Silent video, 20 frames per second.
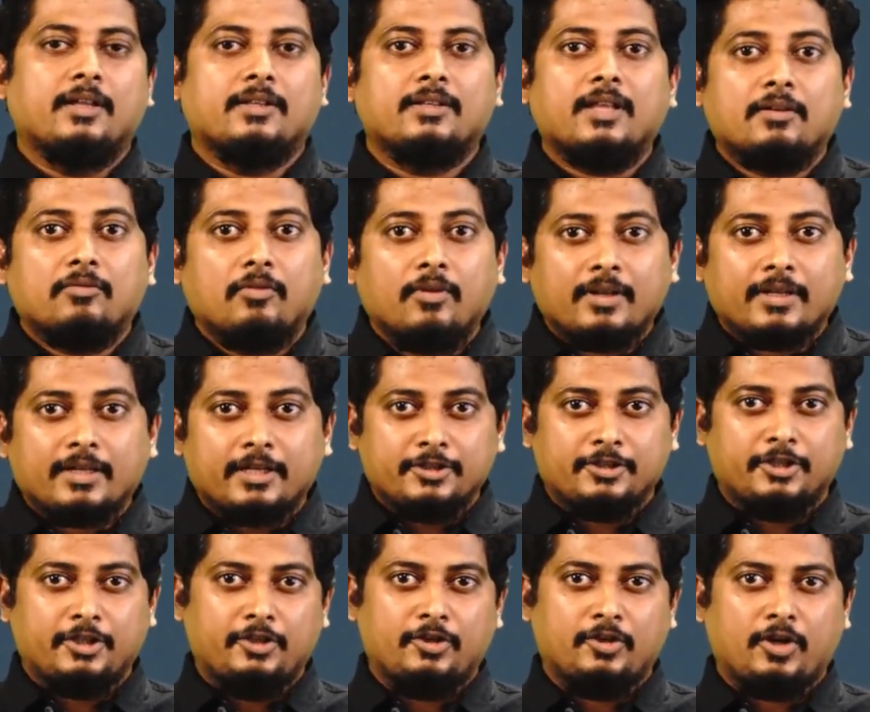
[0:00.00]
that will
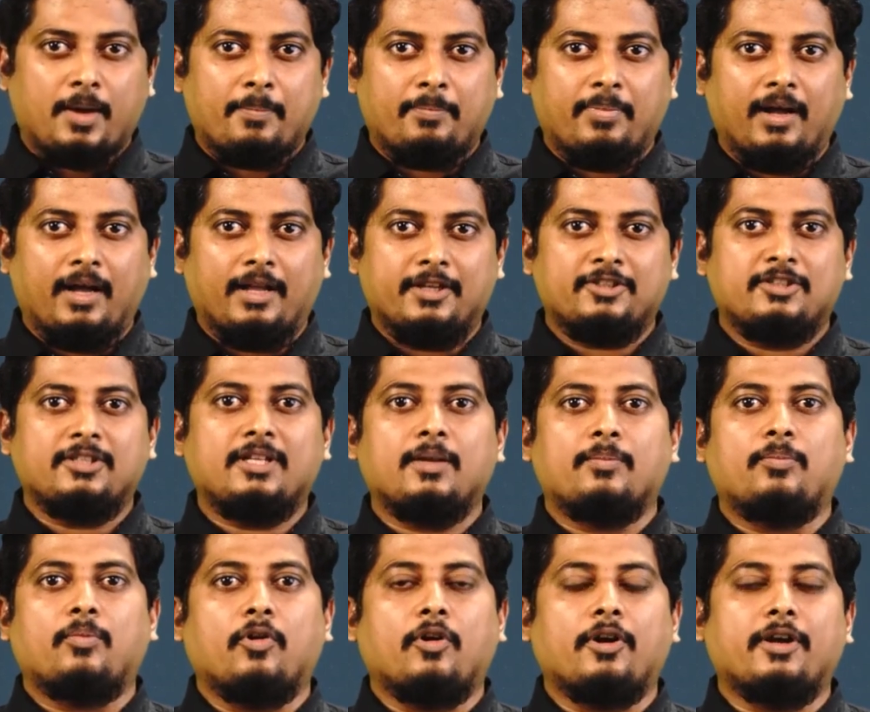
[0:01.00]
continue up until a
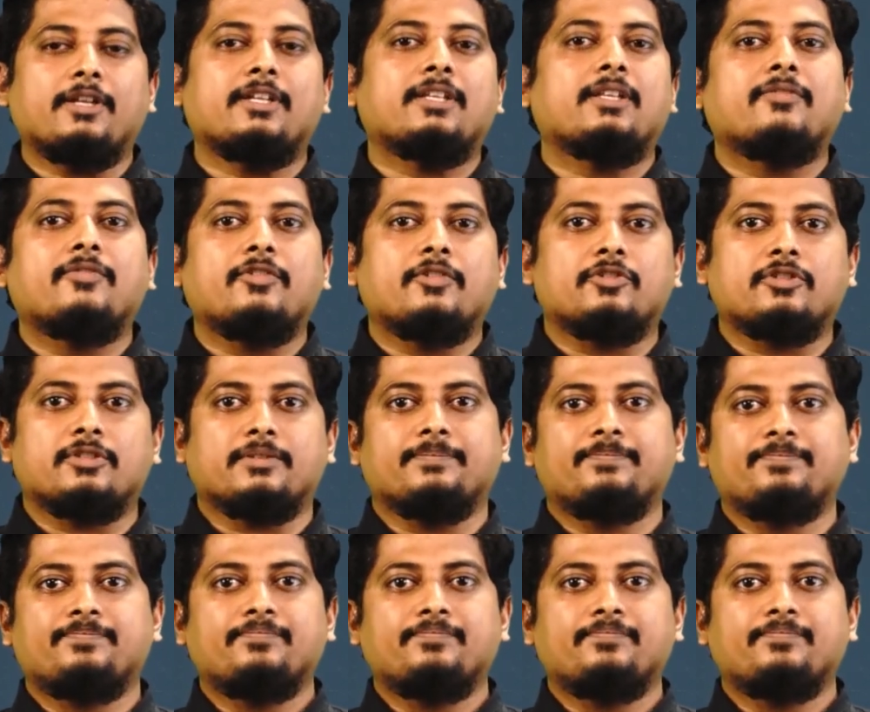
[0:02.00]
point in the future.